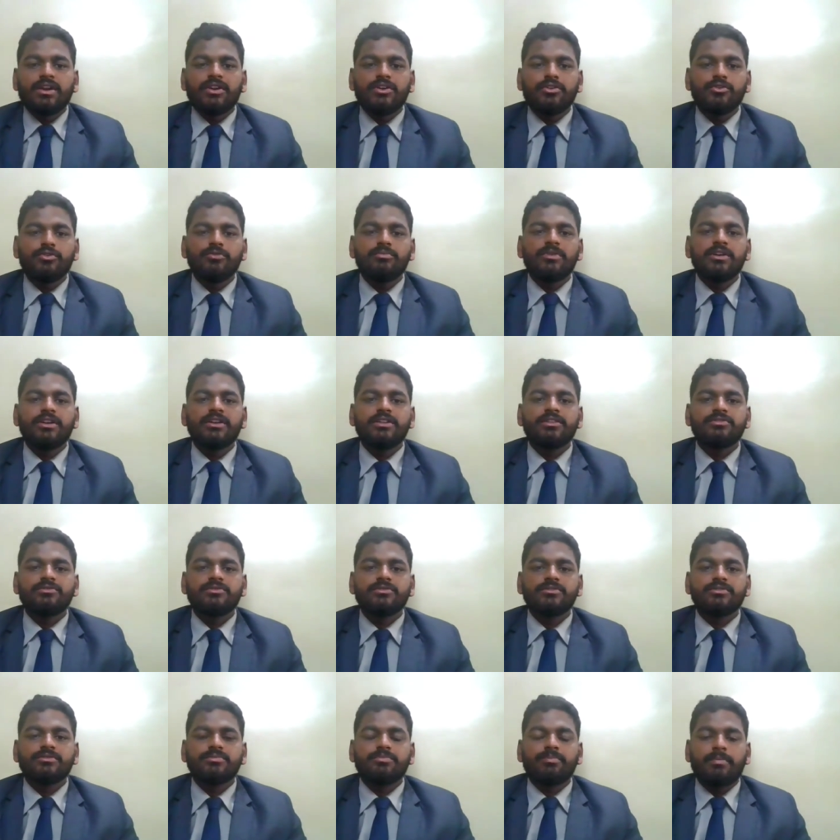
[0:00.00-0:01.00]
Human
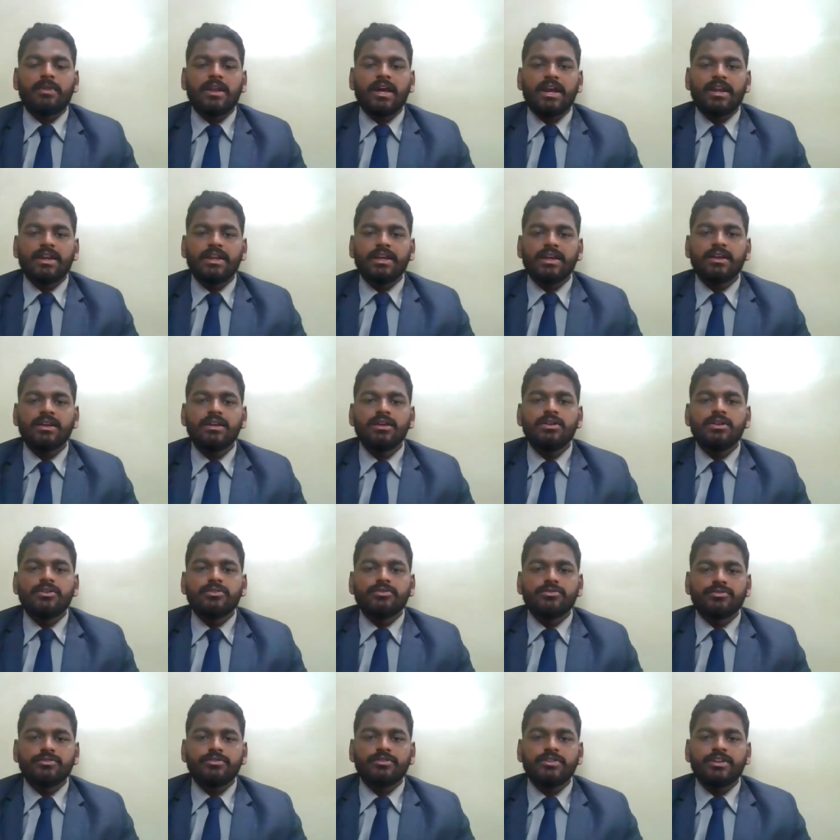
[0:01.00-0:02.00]
resource planning
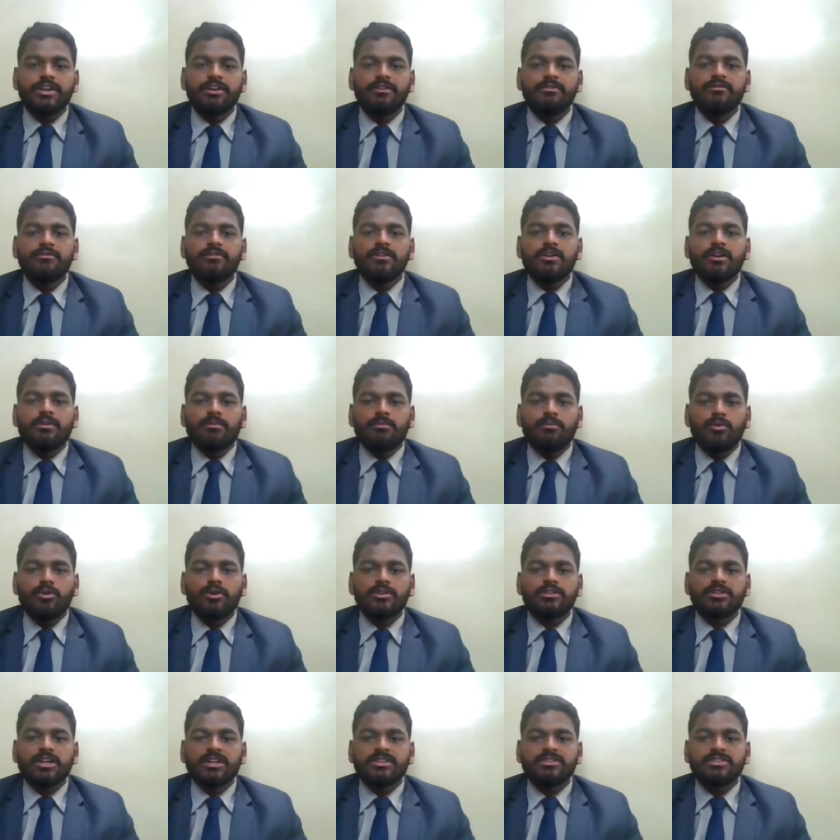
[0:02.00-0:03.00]
should give
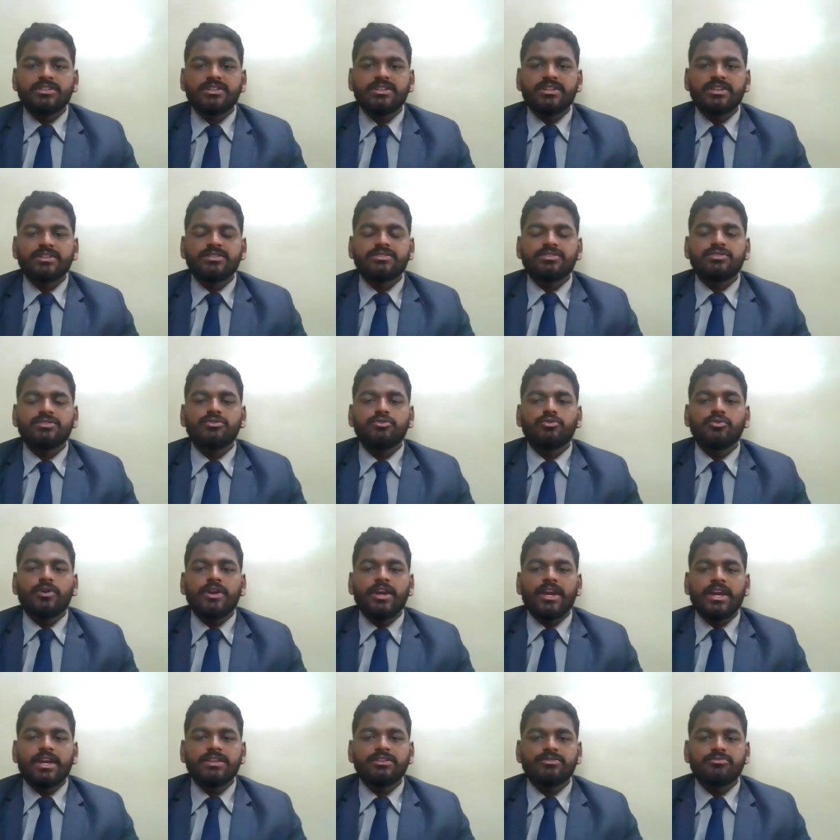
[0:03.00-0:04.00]
both consideration to
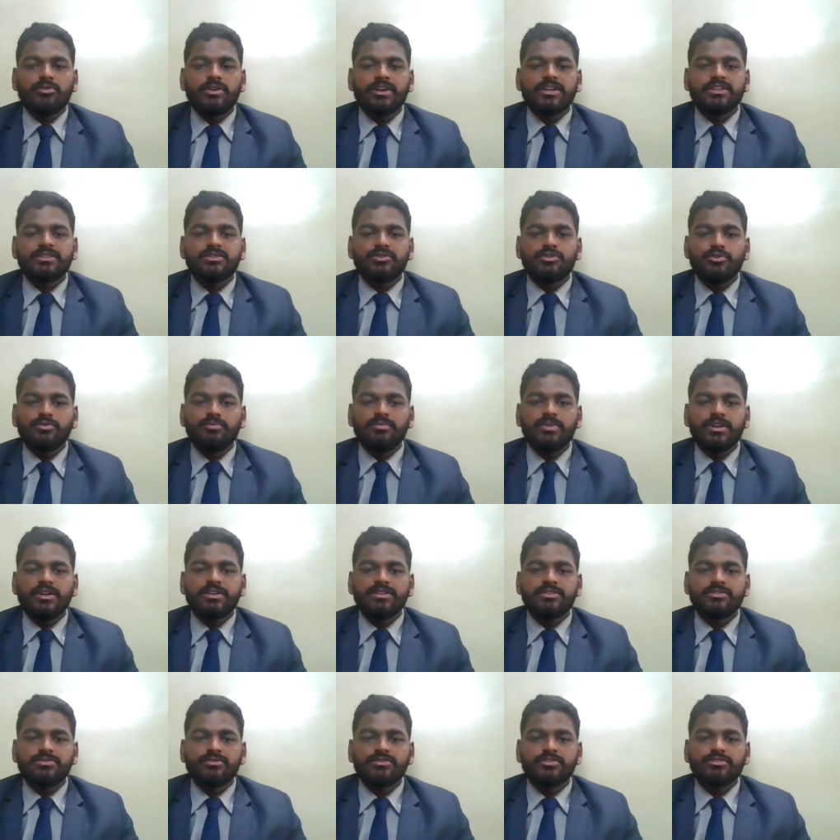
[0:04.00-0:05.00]
age-wise human
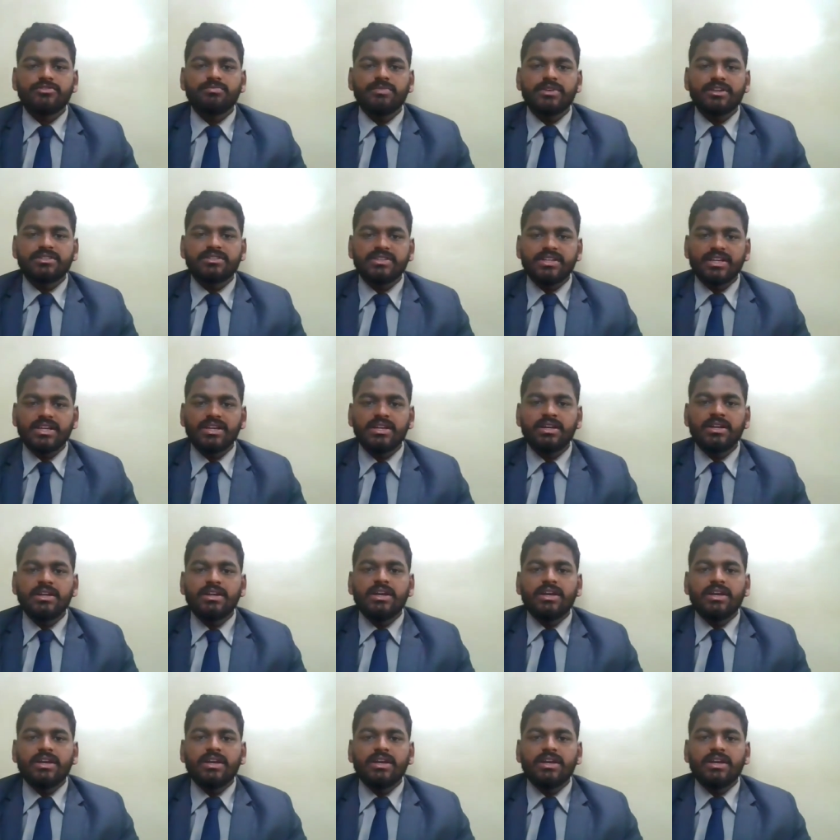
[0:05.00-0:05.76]
resource mixing,